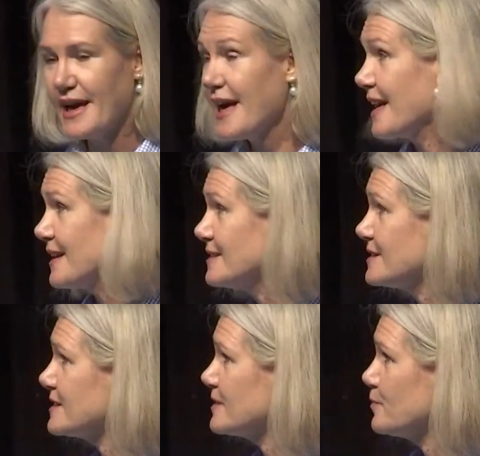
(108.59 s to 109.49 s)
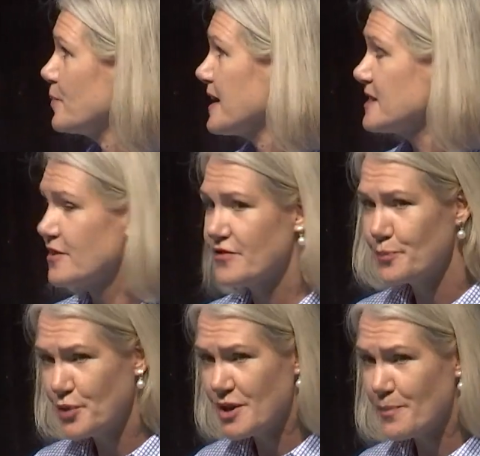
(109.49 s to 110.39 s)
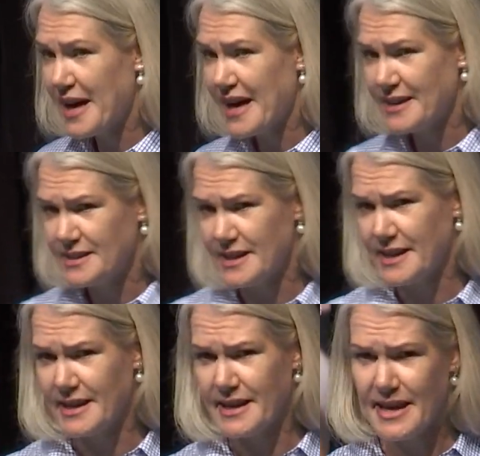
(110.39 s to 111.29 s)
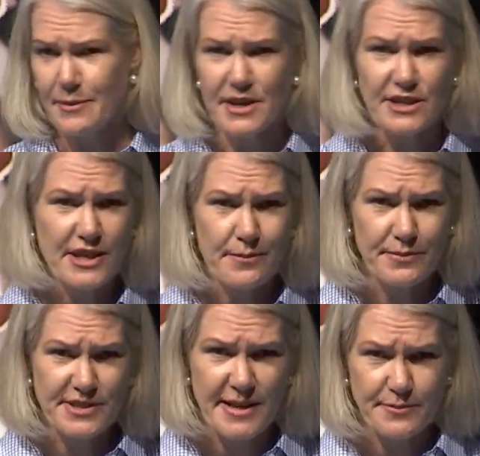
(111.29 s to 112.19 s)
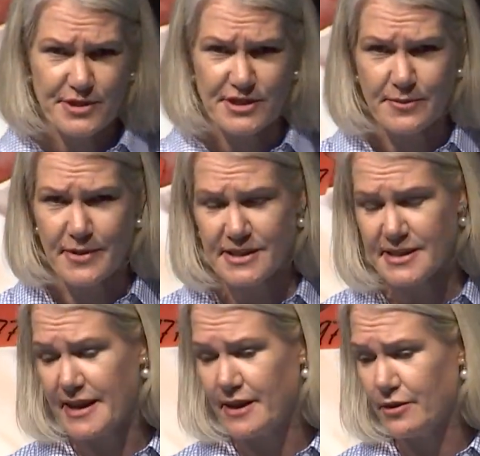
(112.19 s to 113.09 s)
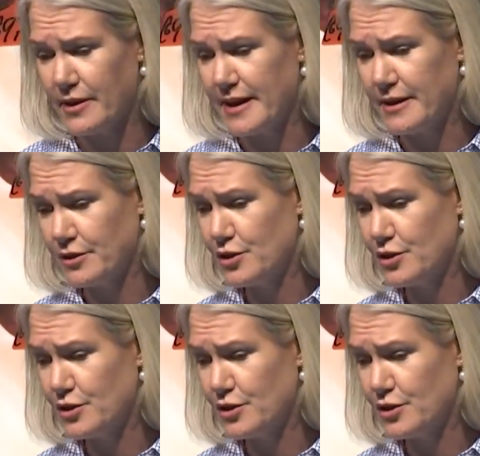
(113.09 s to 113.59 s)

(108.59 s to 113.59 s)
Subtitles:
and paint a pretty bad image and perceptions amongst our